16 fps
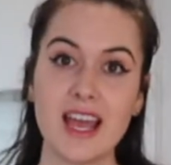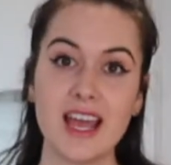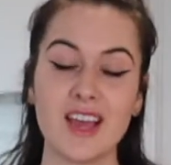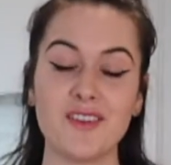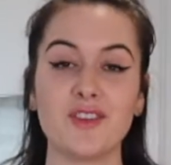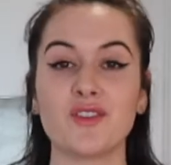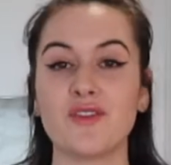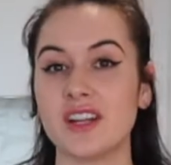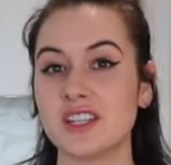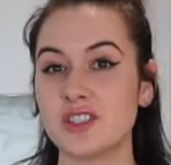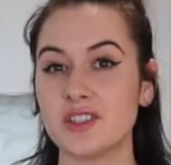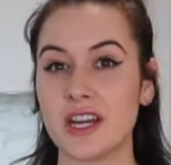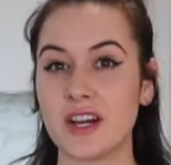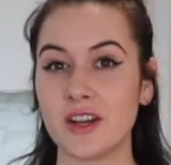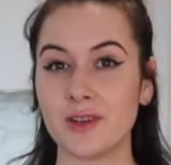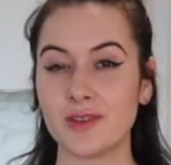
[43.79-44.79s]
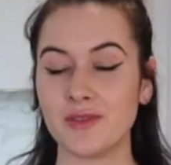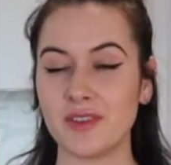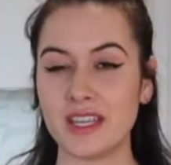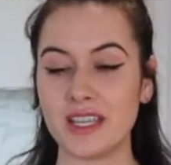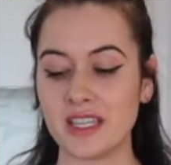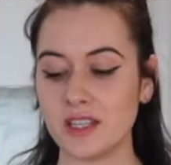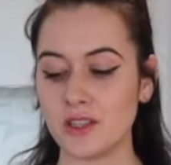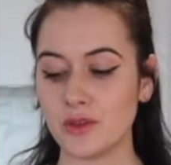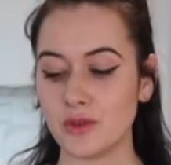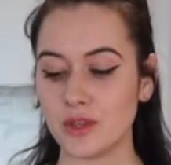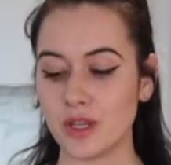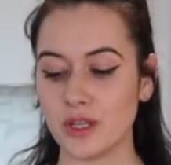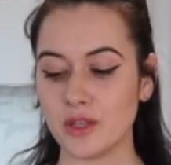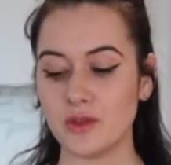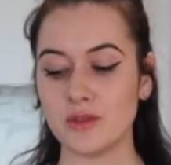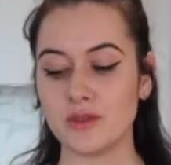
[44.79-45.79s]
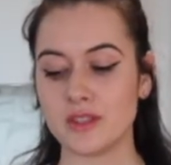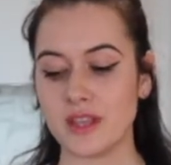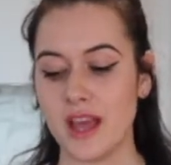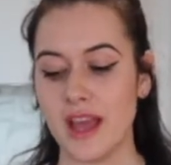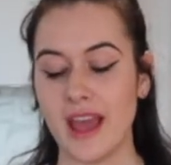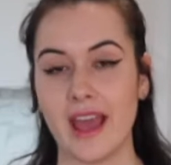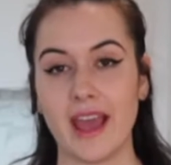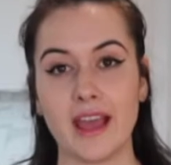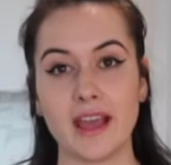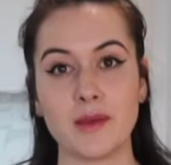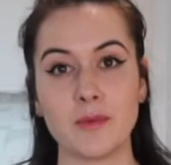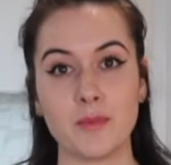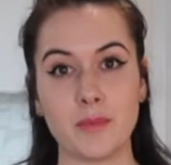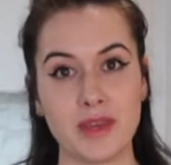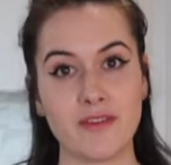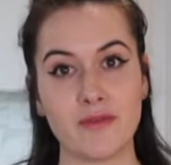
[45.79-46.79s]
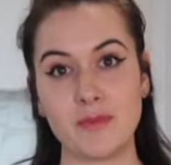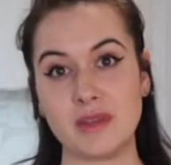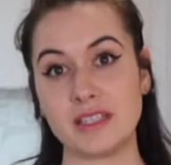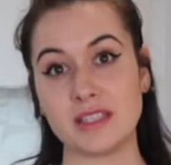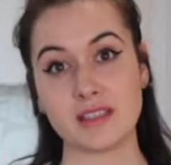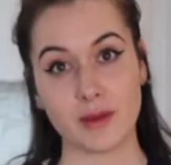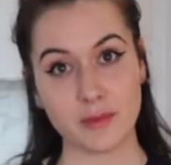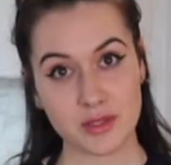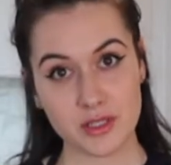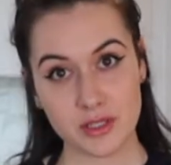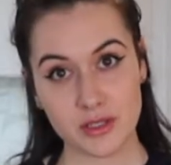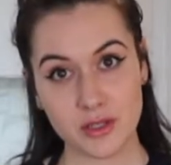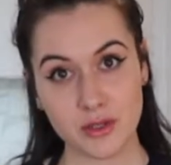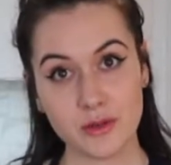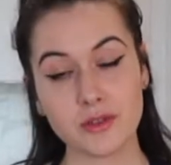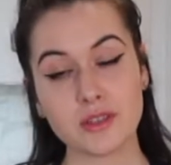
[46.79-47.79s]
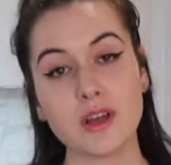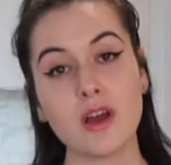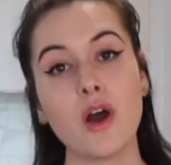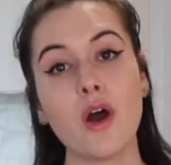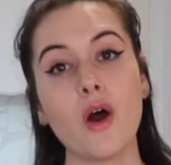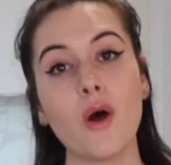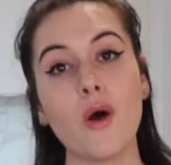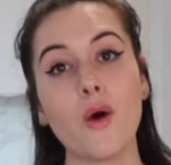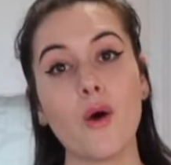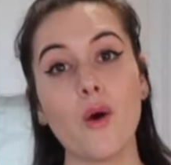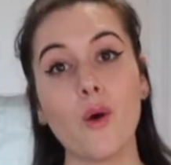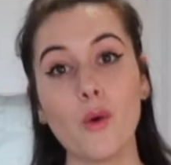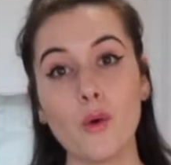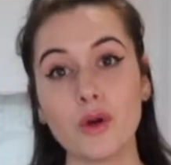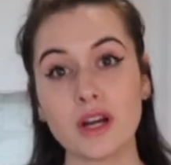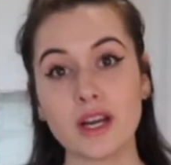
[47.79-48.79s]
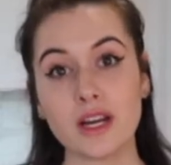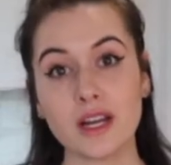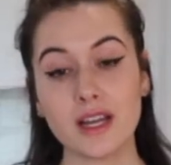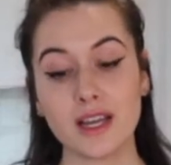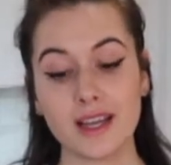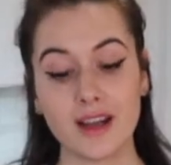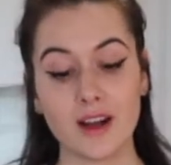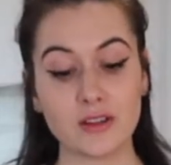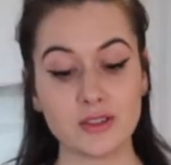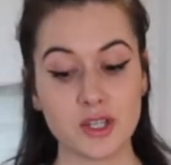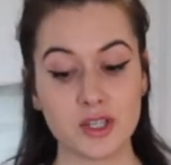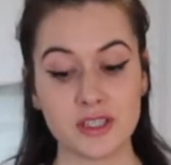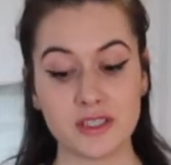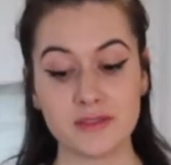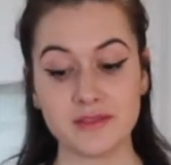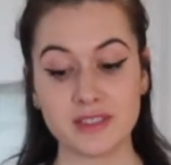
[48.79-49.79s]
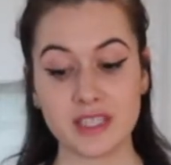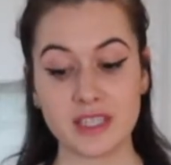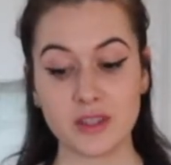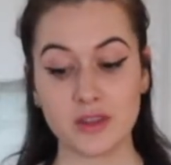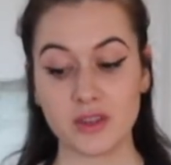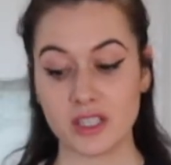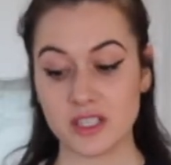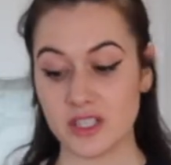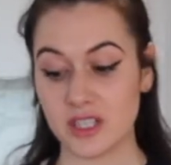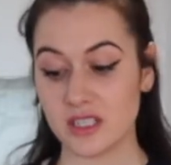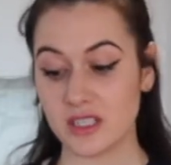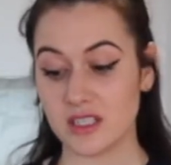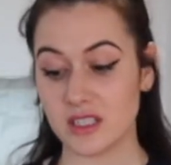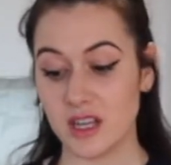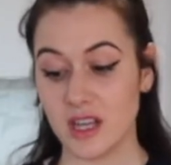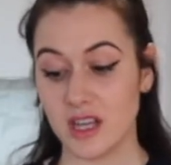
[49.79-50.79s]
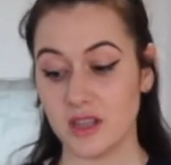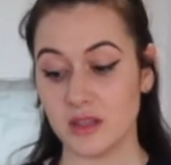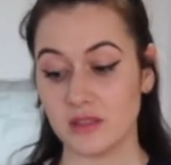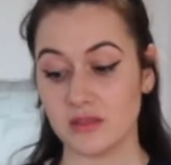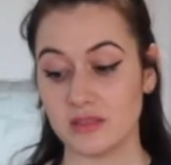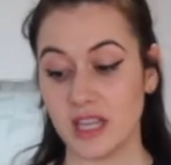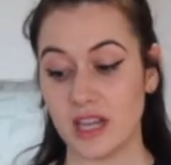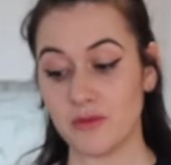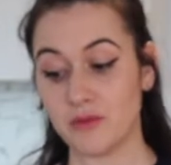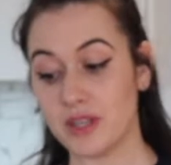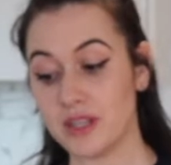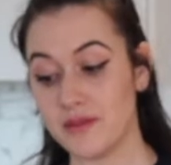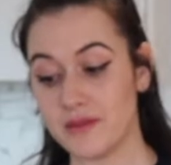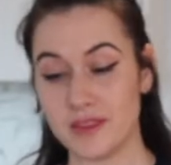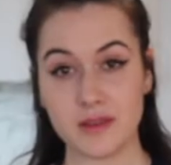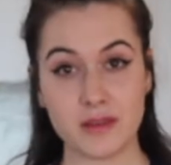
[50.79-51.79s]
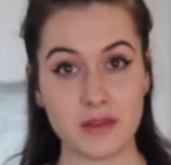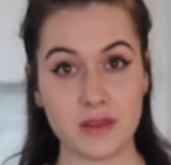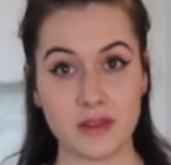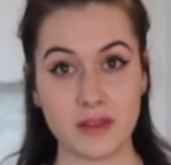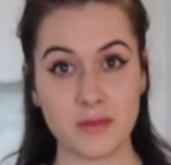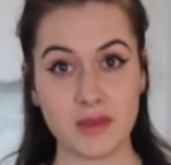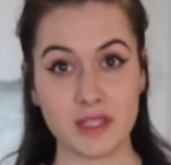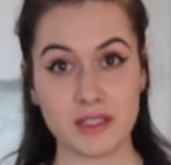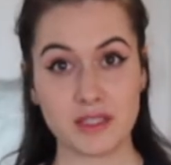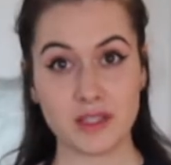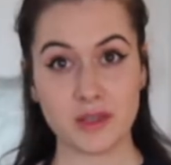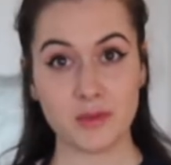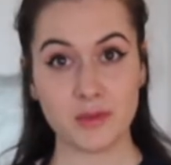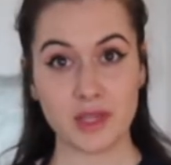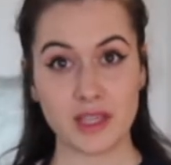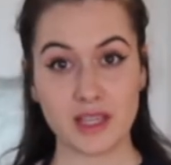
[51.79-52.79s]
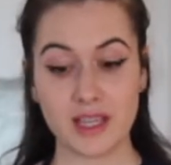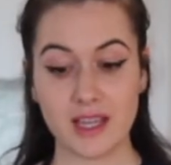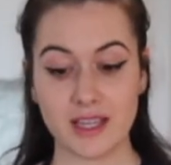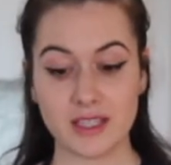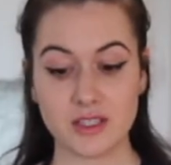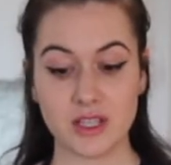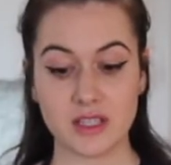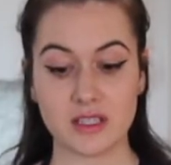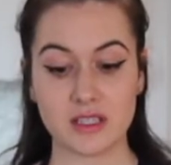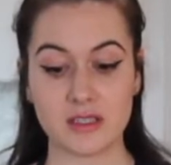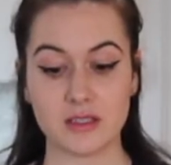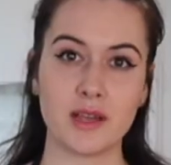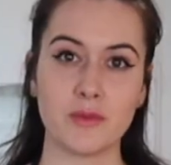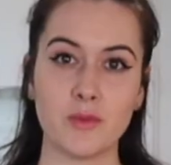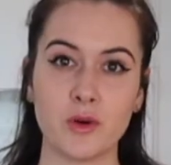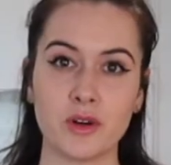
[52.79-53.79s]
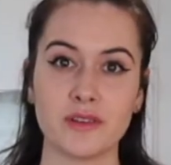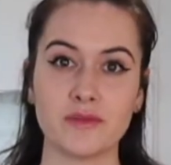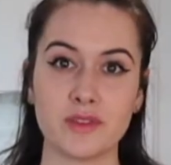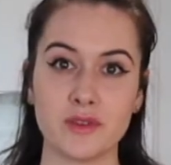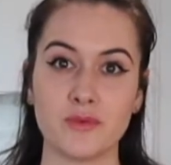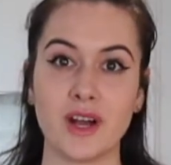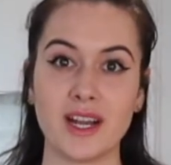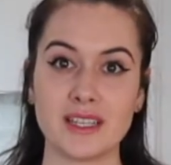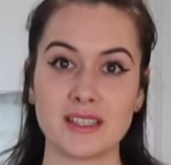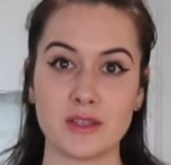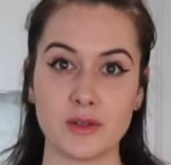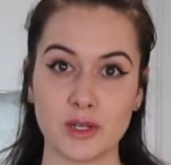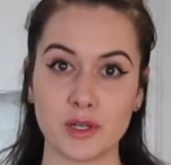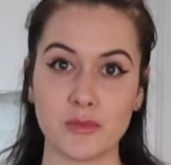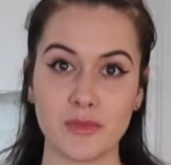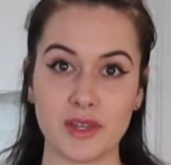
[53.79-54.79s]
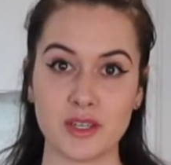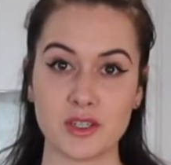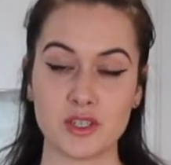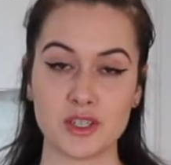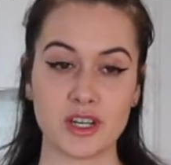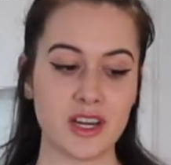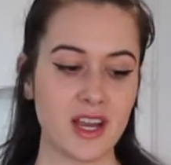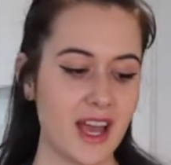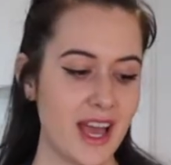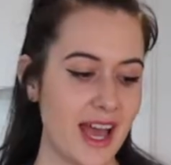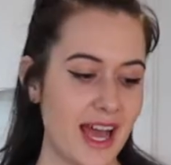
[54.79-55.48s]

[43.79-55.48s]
If you're vegetarian or vegan, you can use a beef mince substitute, or alternatively, you can just get rid of the mince completely and just take more of the rice and herb mixture.